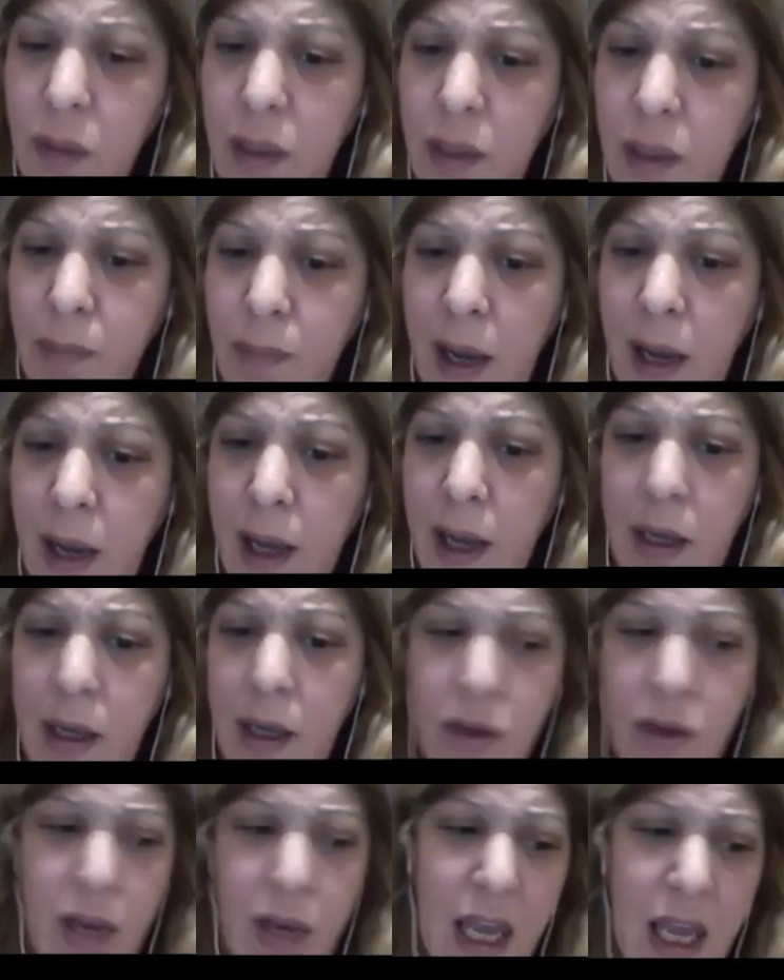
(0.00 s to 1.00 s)
by
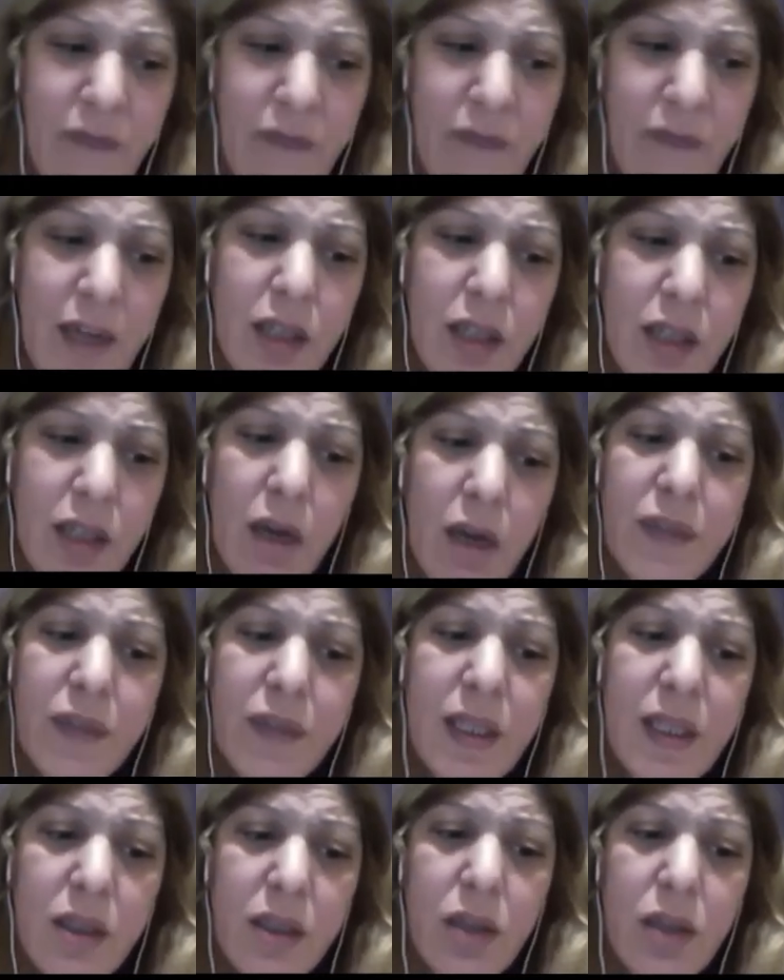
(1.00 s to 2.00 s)
the effect of
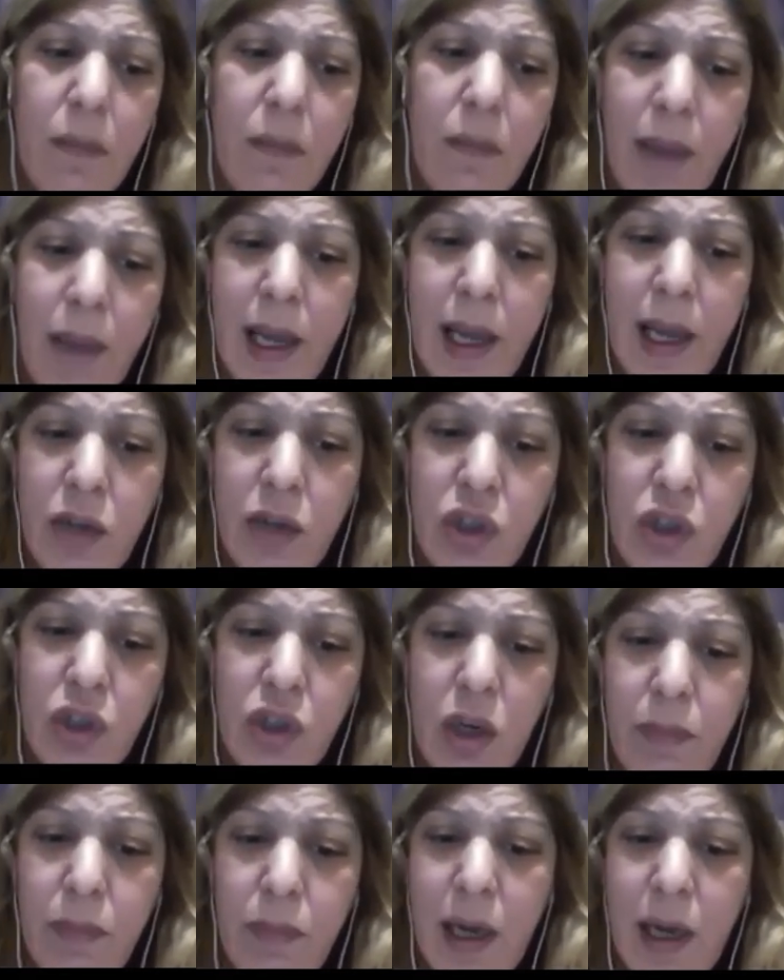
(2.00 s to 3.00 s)
certain biological
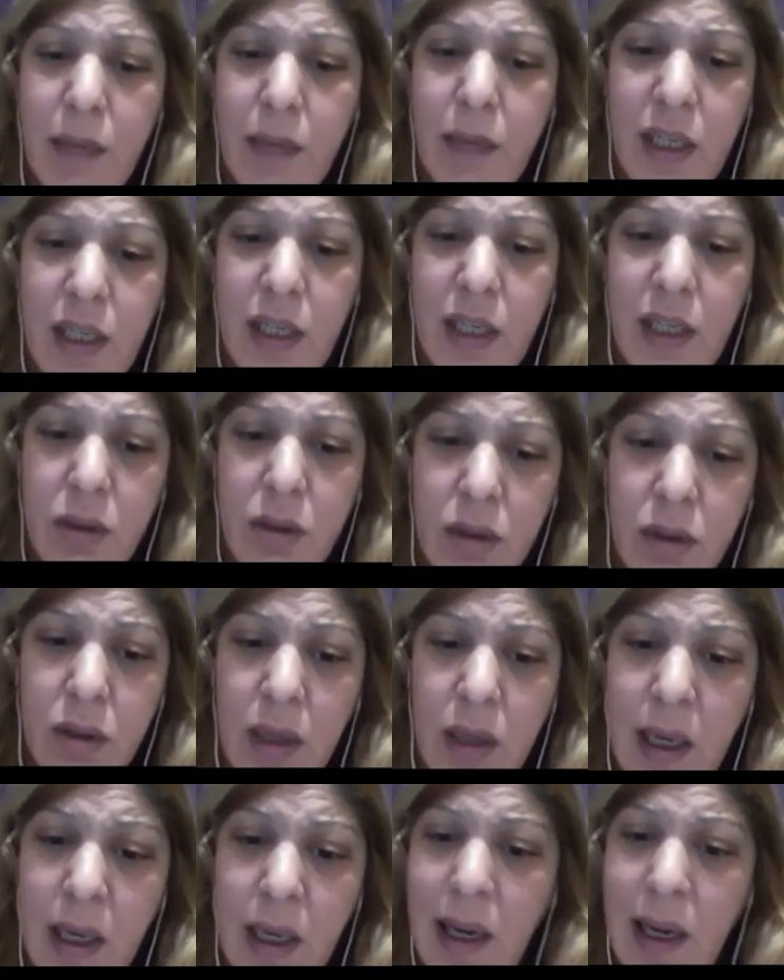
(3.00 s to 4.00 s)
parameters
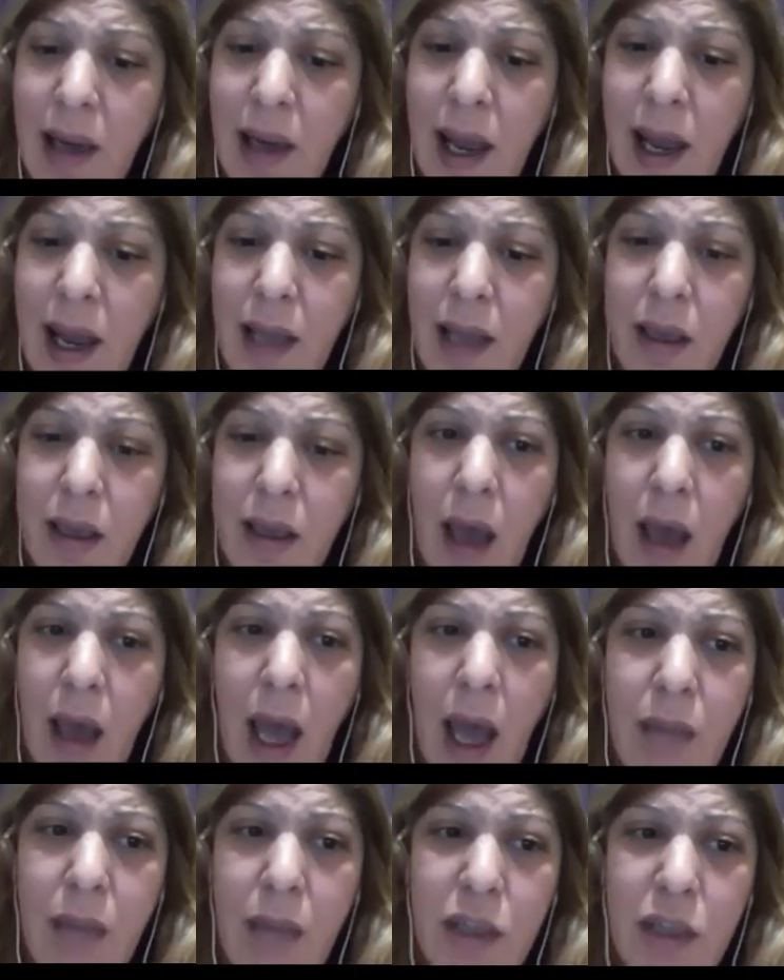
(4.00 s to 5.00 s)
like
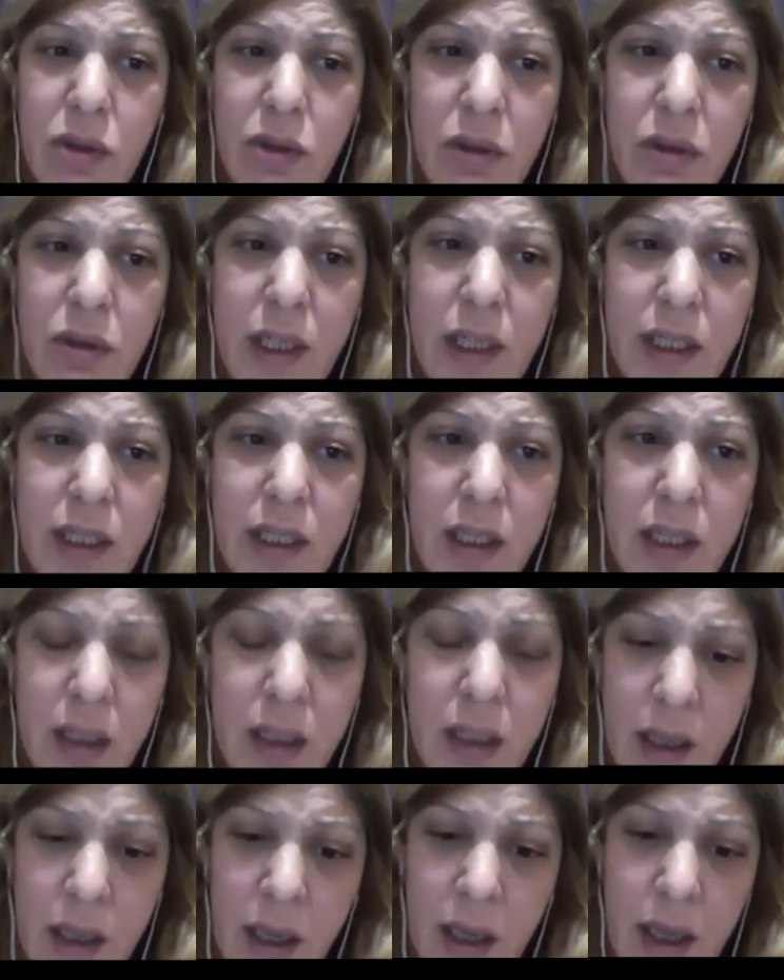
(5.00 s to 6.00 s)
hematocrit
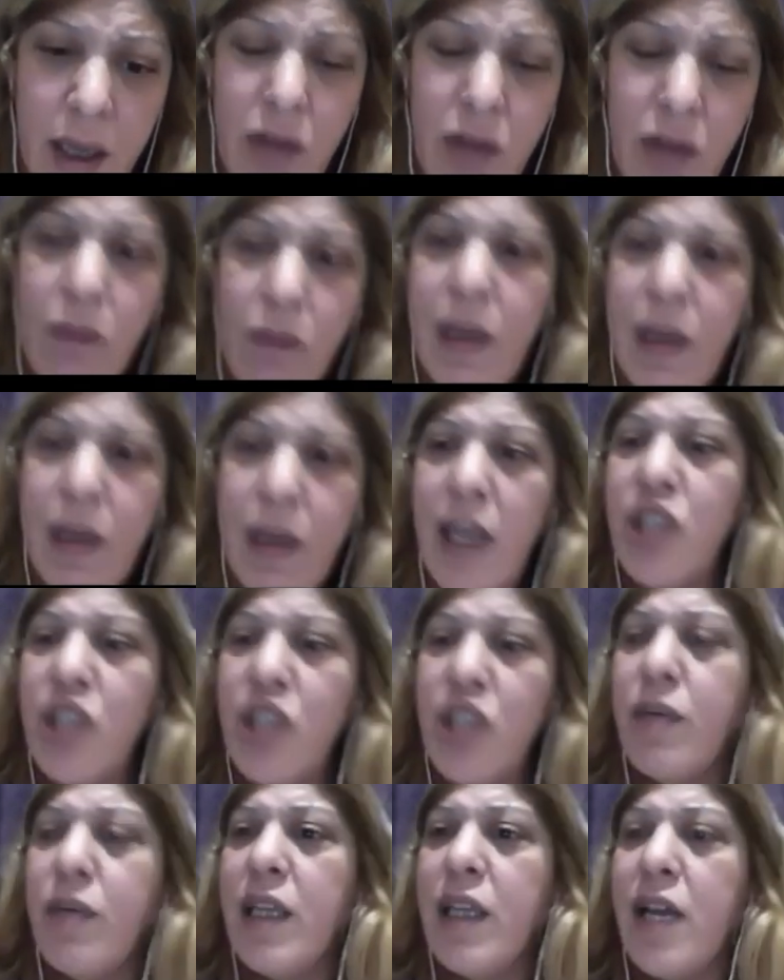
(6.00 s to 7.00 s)
in the
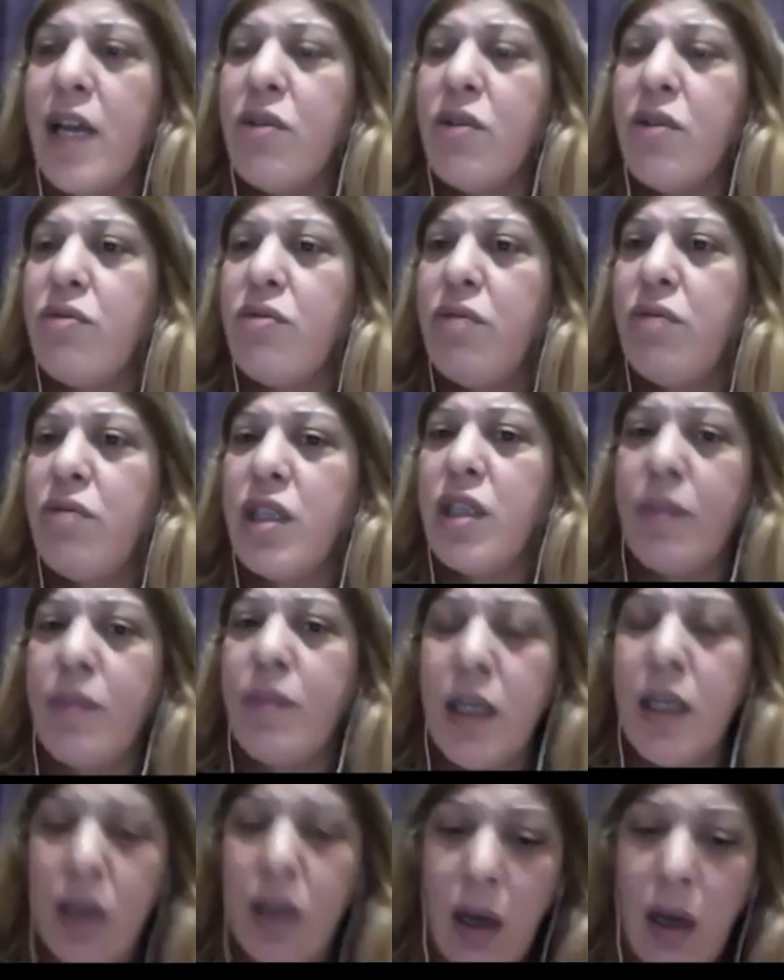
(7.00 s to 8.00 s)
management and the
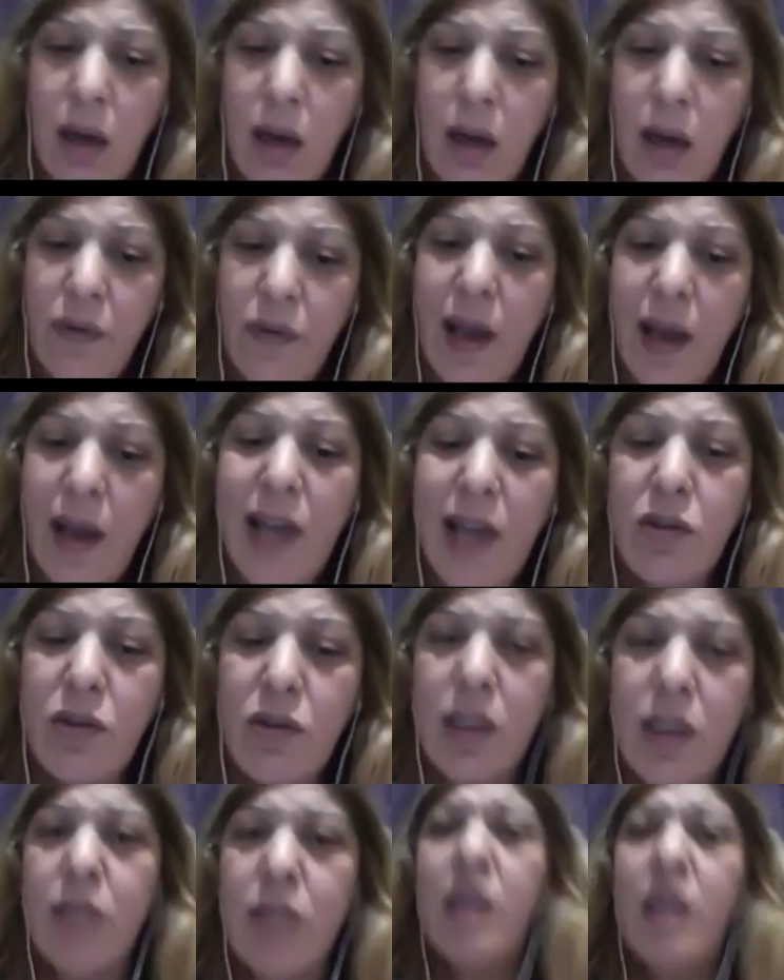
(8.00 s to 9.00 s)
treatment of
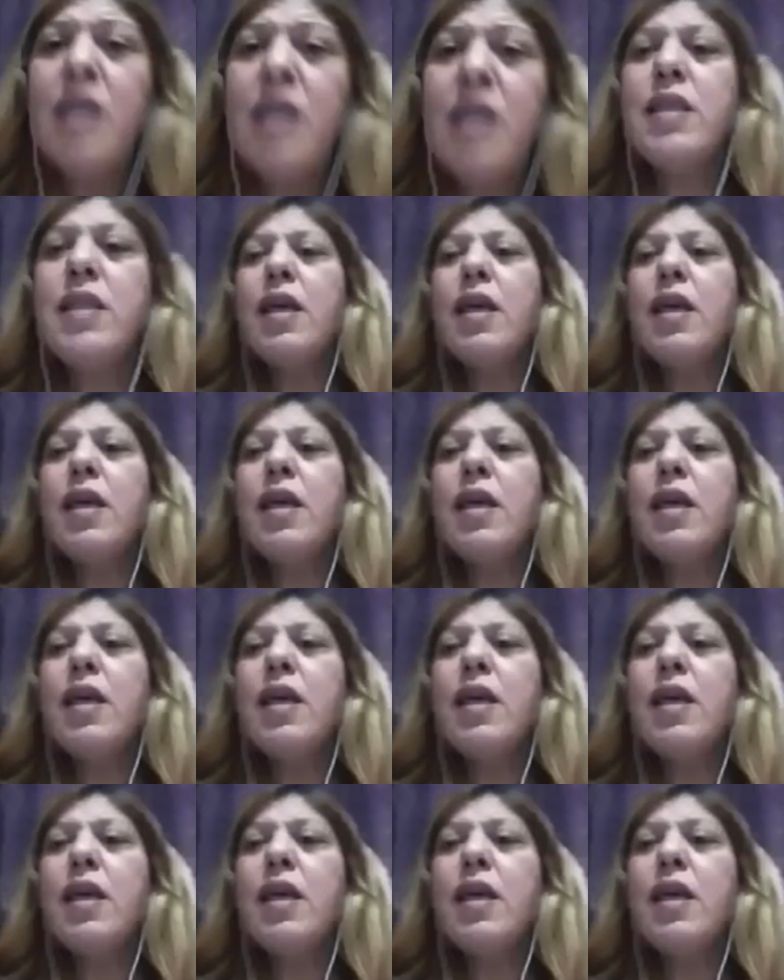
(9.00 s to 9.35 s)
aneurysm. So